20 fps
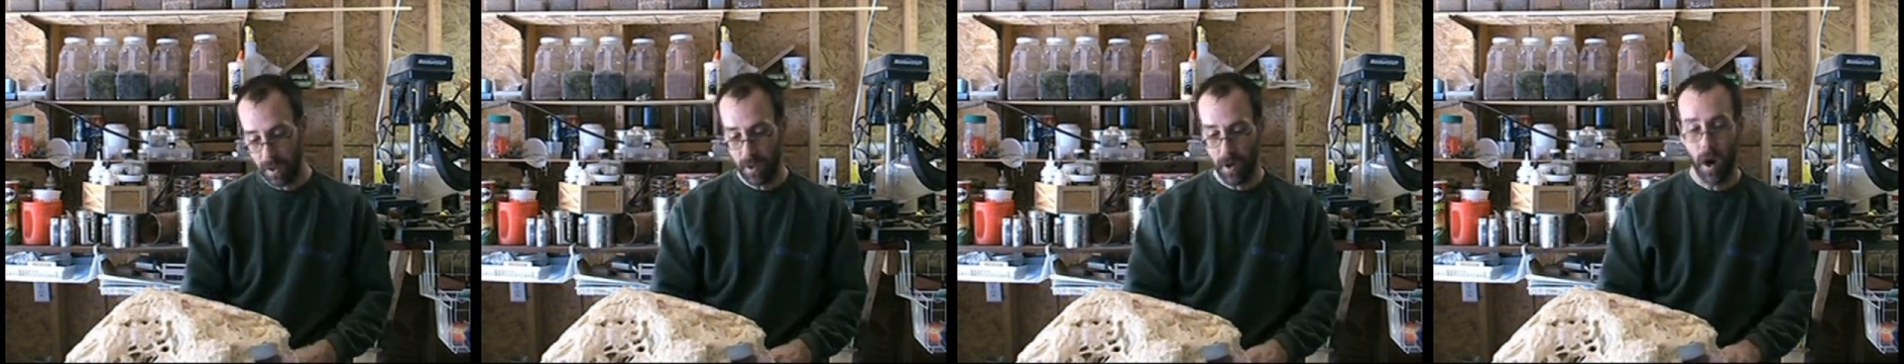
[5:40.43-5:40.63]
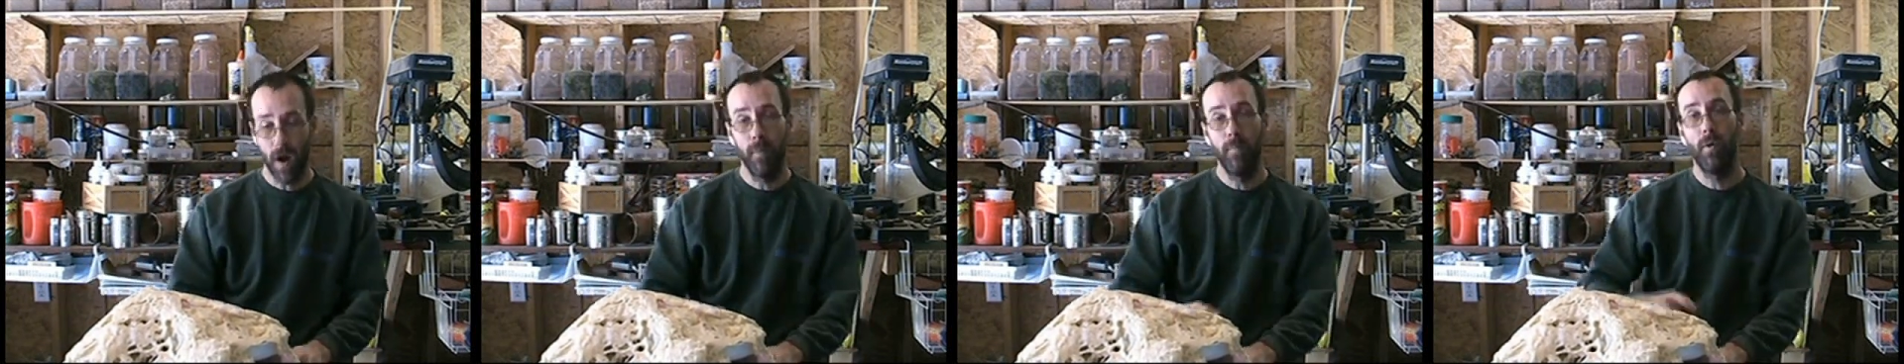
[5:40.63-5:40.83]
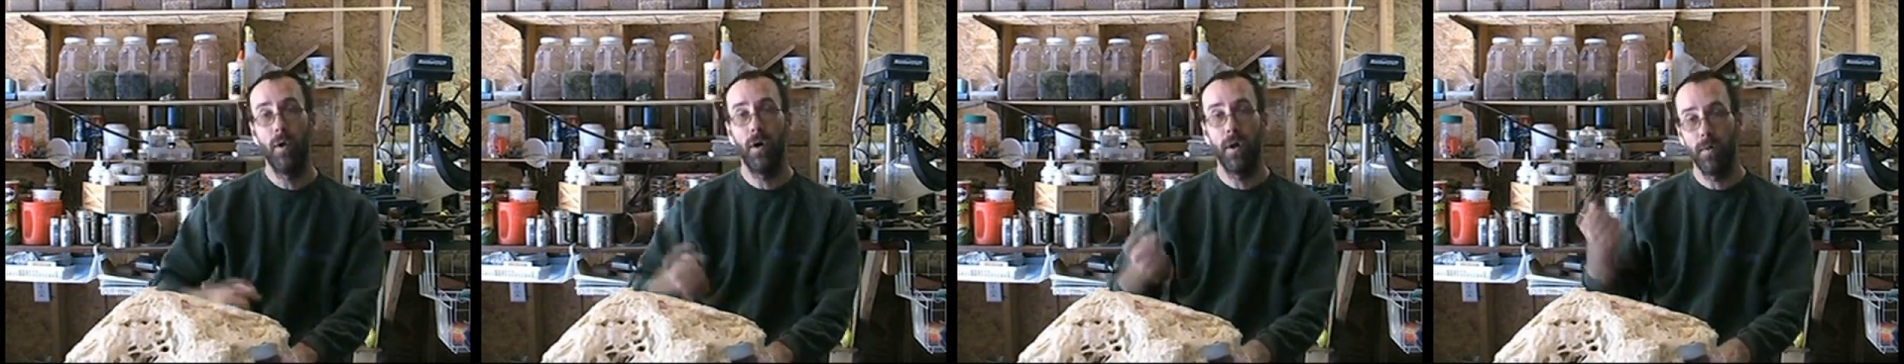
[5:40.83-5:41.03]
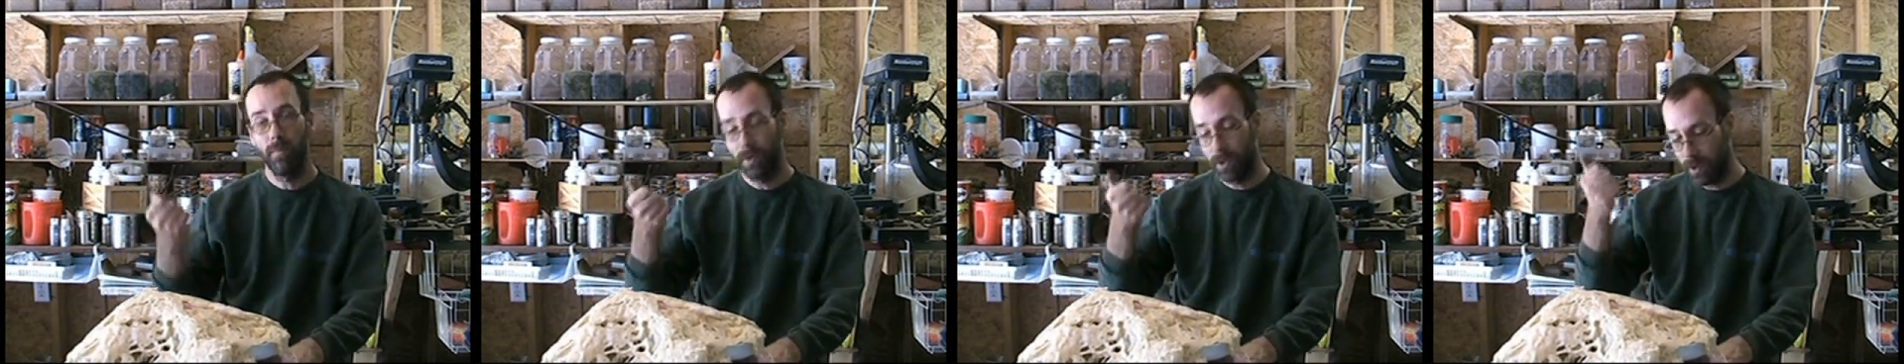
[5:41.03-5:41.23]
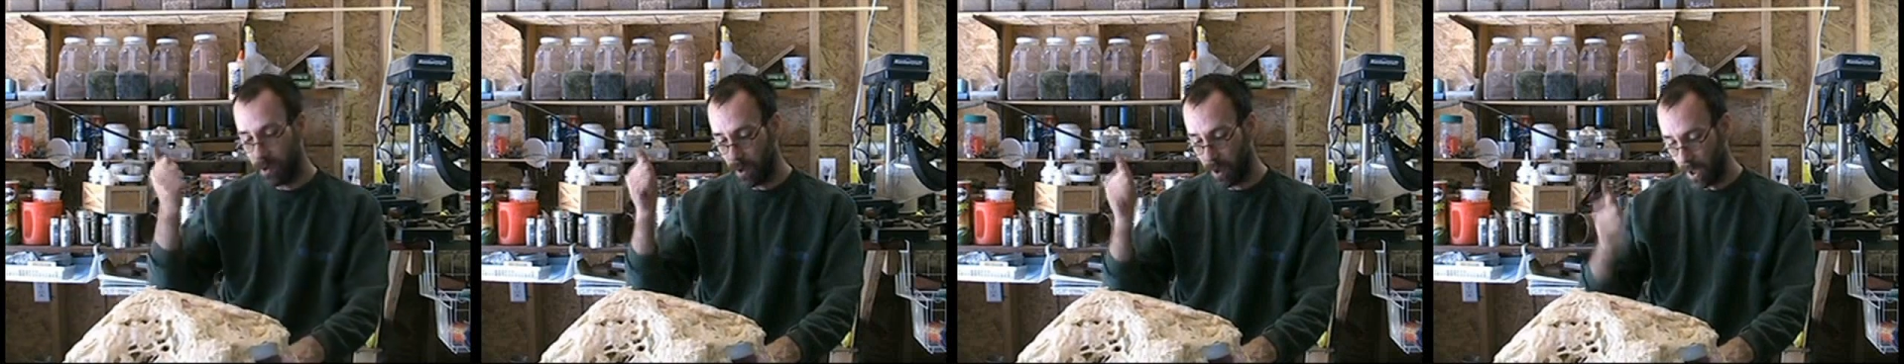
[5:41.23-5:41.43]
of this cardboard
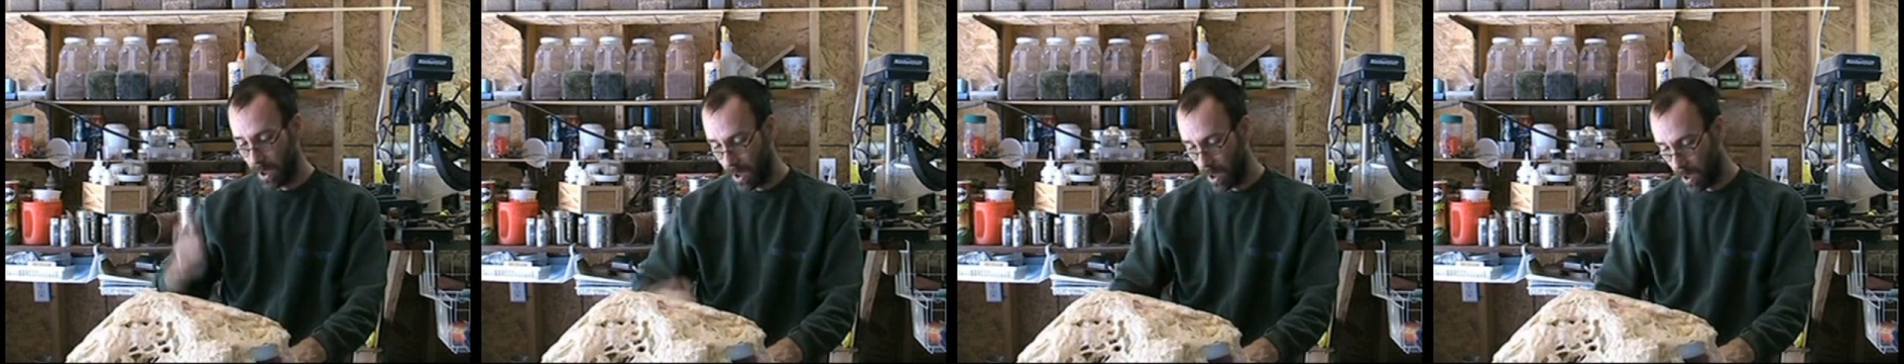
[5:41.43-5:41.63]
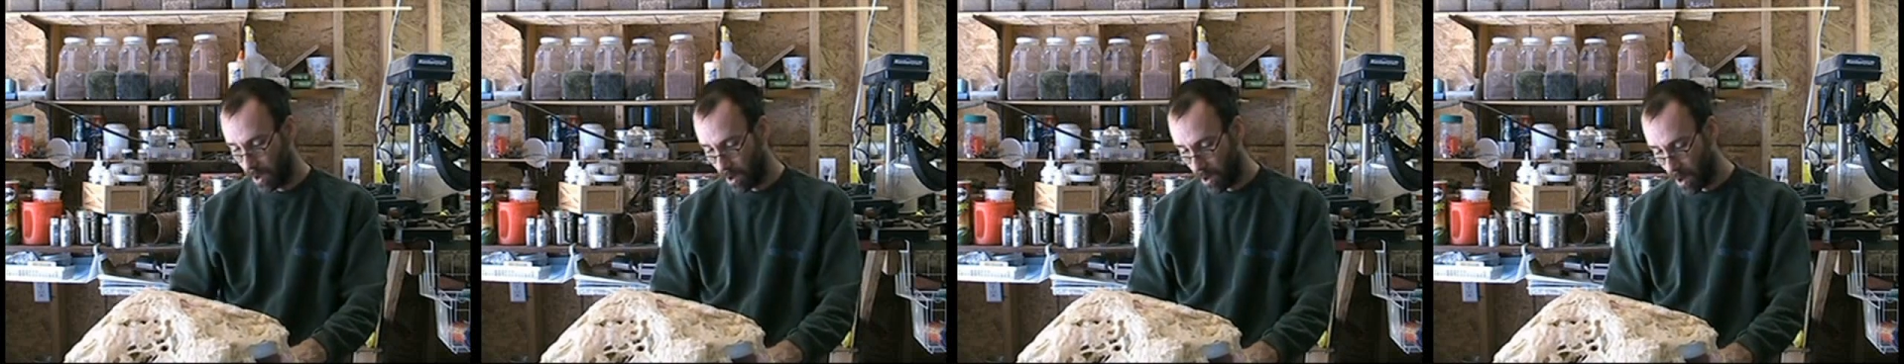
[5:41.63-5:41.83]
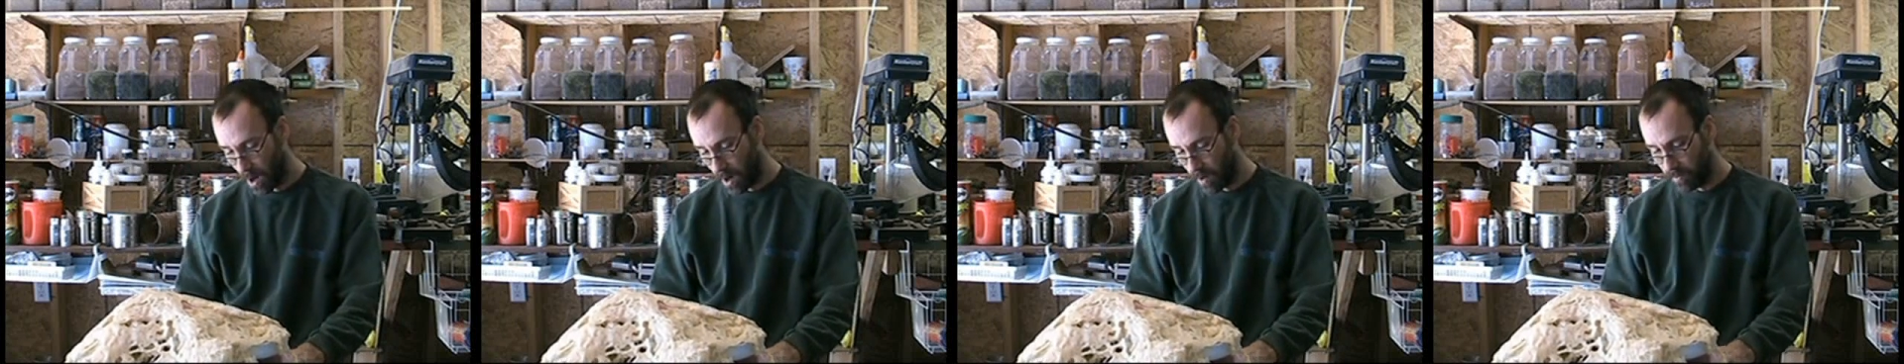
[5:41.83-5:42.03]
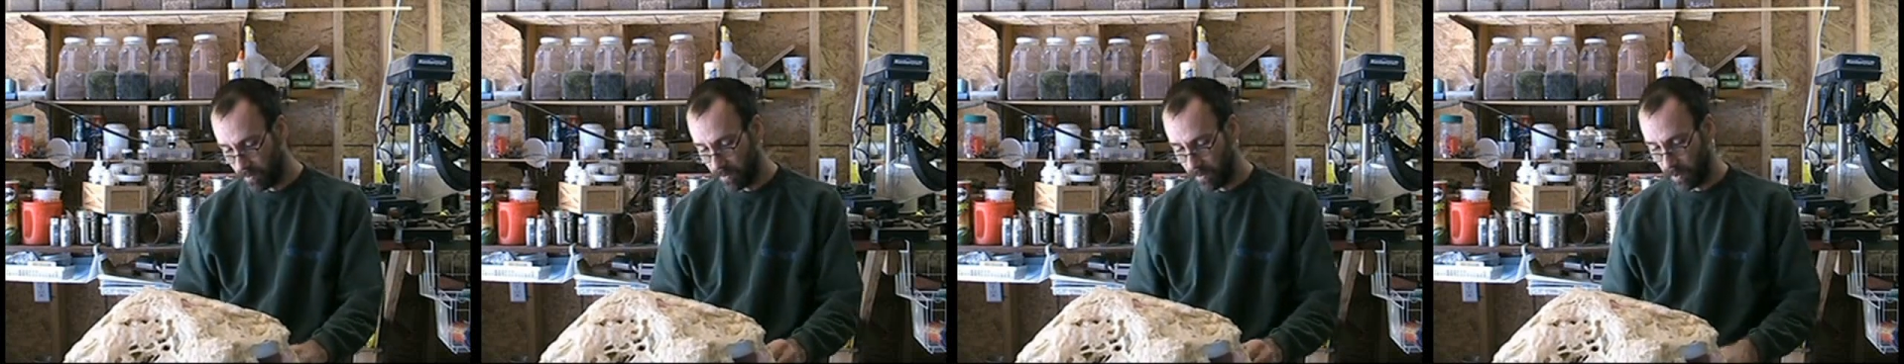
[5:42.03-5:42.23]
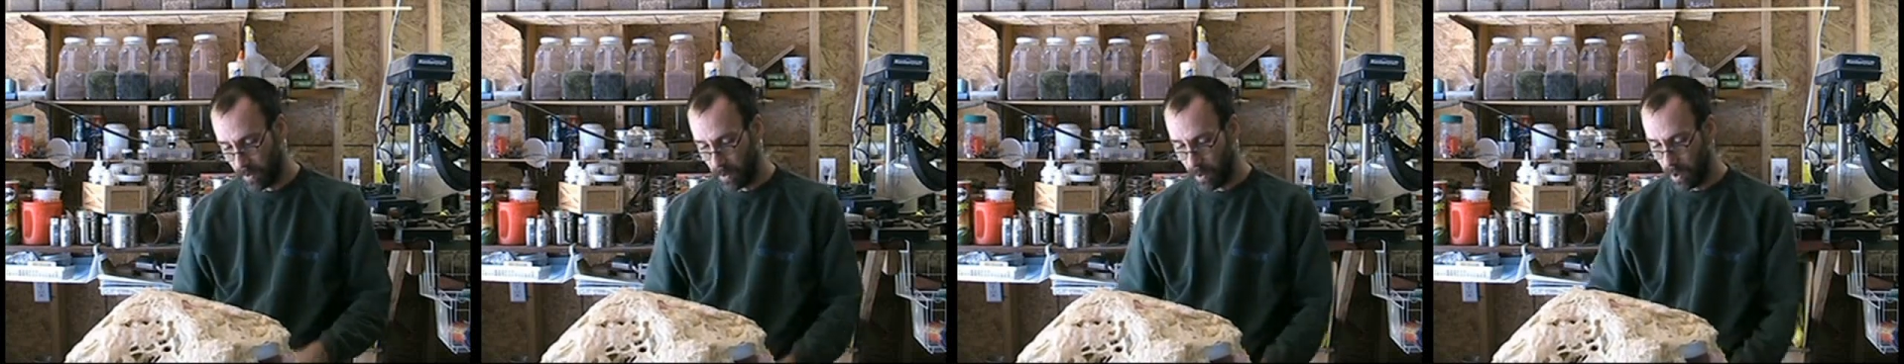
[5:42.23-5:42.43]
I'm just going to cut
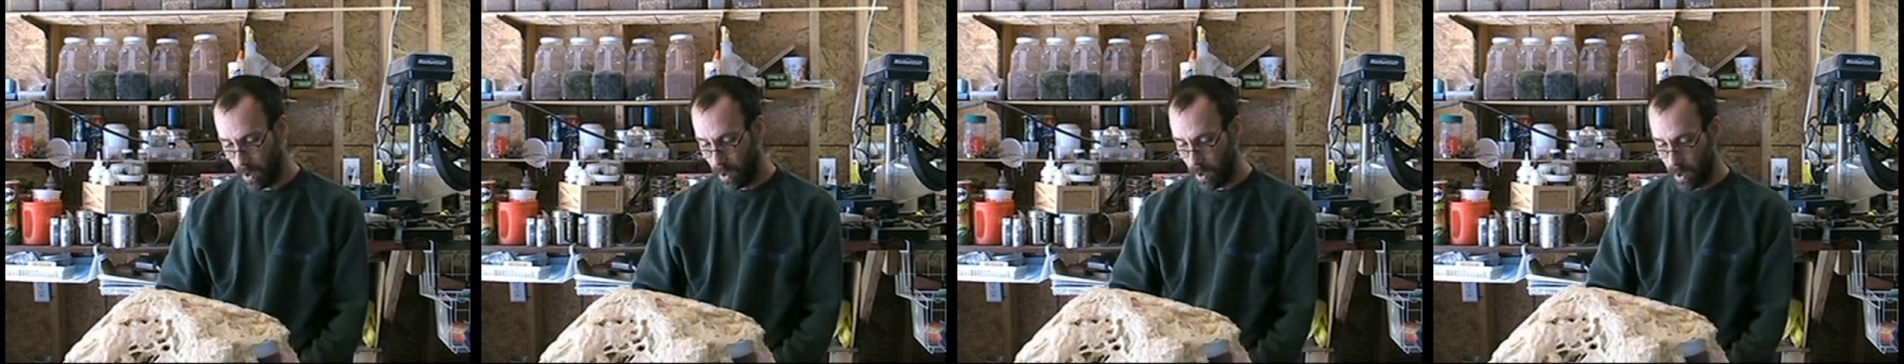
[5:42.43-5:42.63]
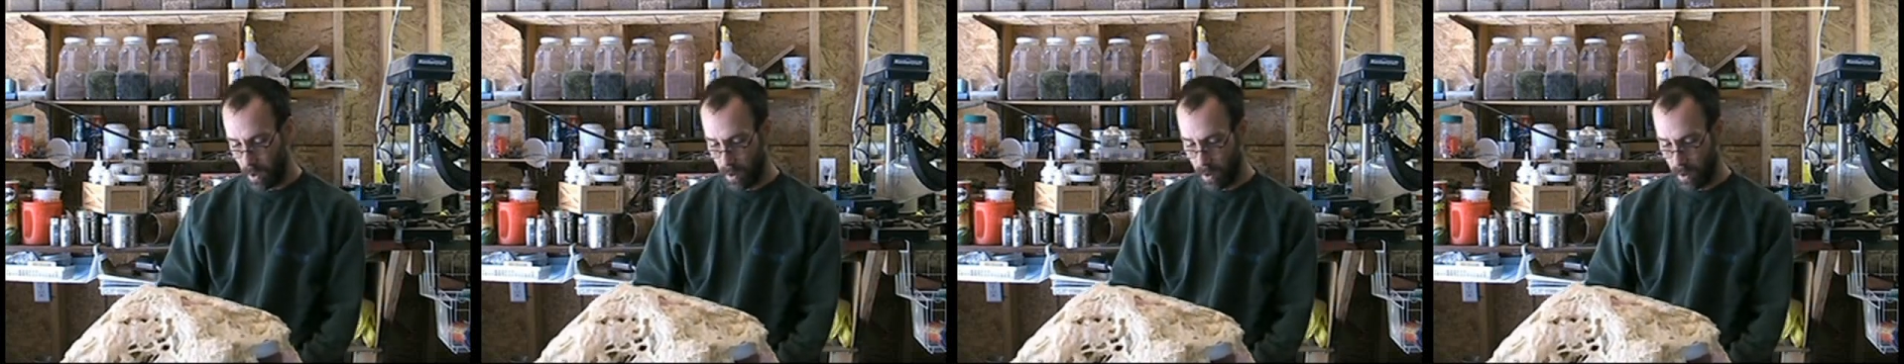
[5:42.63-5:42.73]
off.